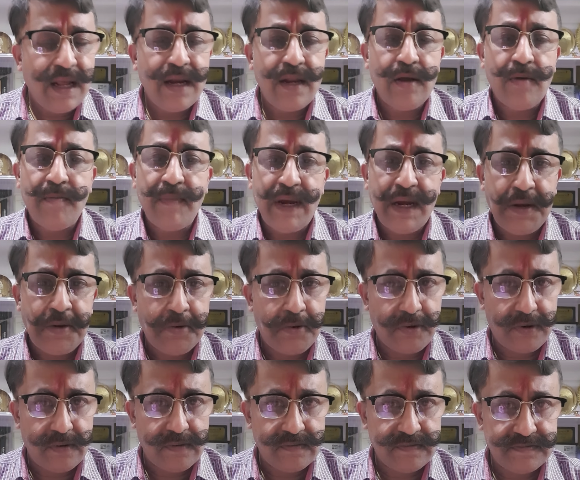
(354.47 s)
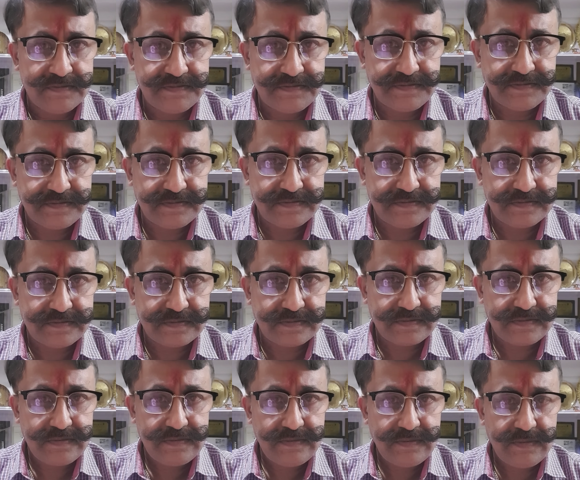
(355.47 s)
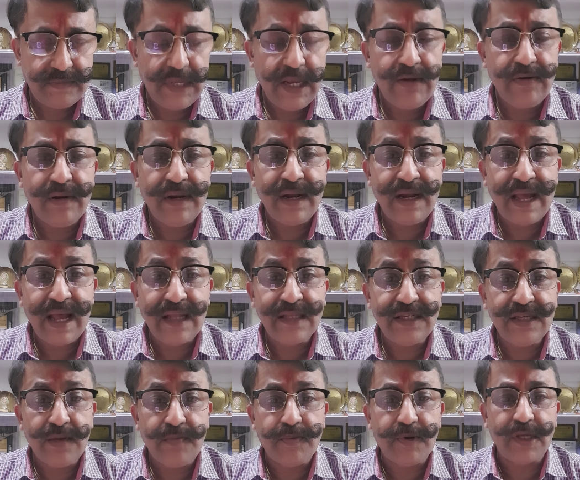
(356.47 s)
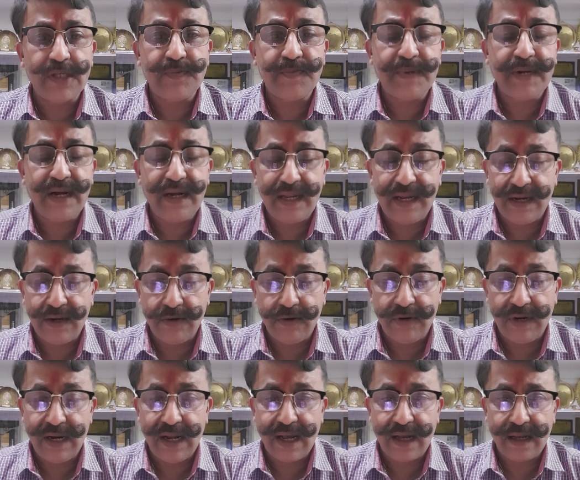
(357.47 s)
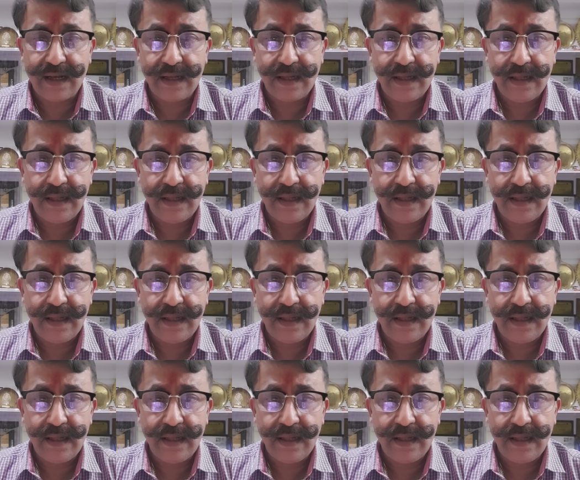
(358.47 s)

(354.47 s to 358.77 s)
your main door. It will enhance your prosperity and good luck.